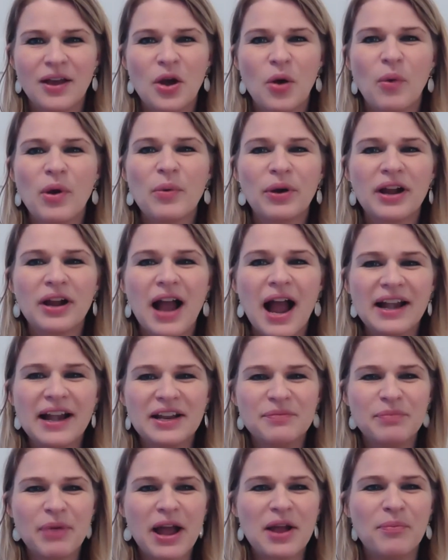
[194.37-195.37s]
We were
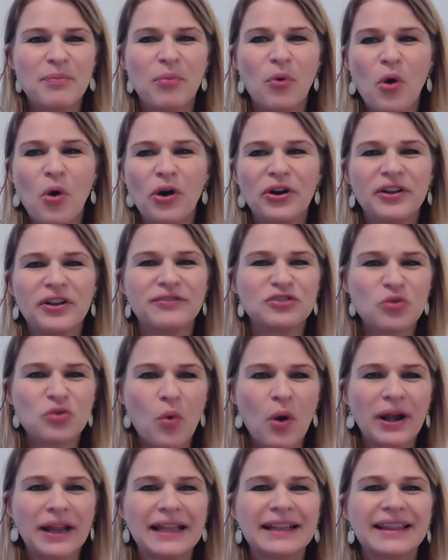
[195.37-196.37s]
guided by a board of
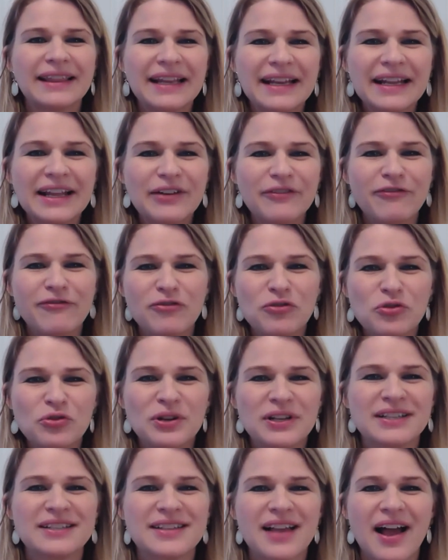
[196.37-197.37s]
20 leading food
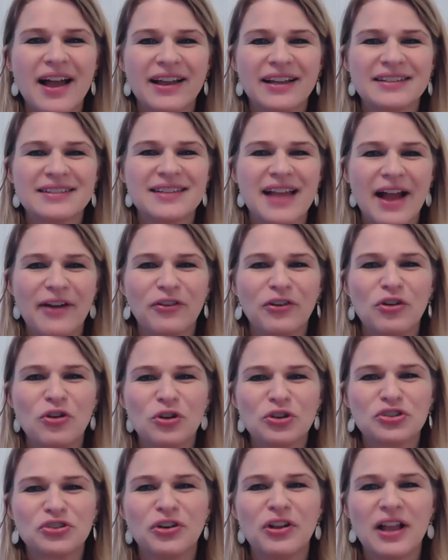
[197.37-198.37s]
and science
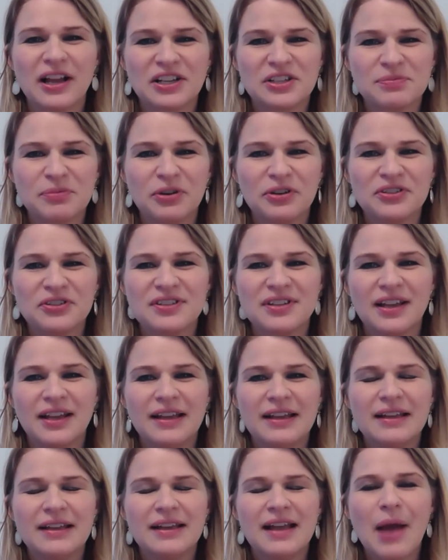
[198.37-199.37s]
agricultural experts,
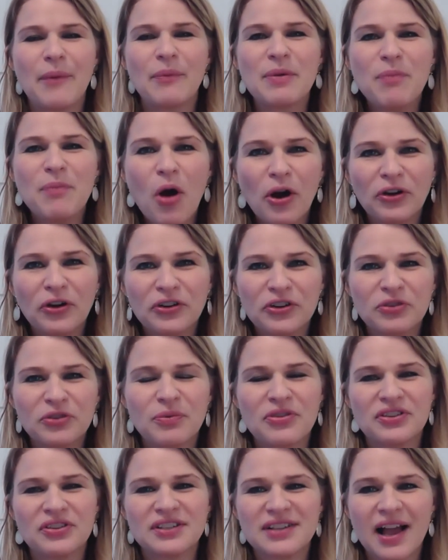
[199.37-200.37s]
and we partnered
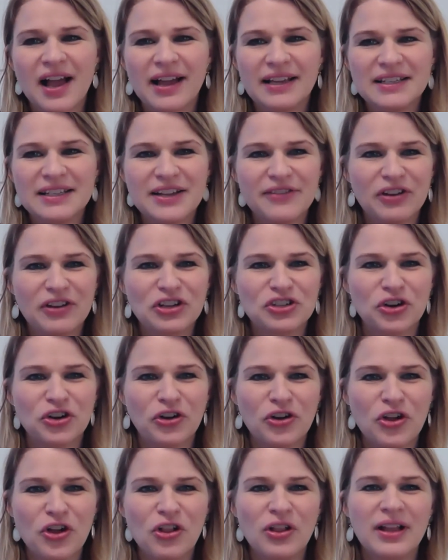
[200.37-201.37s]
with the scientific
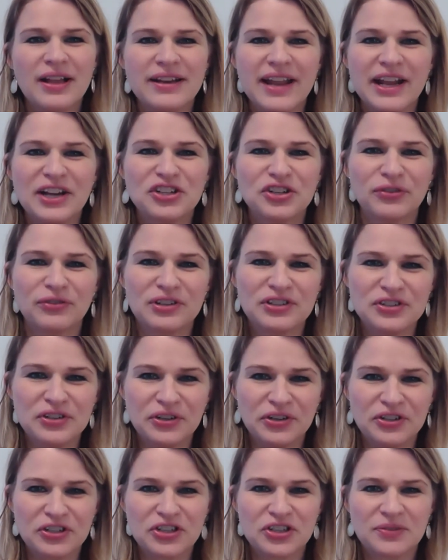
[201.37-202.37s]
journal Nature
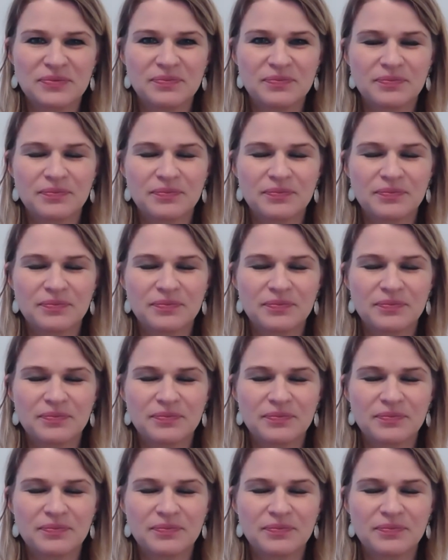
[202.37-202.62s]
Research.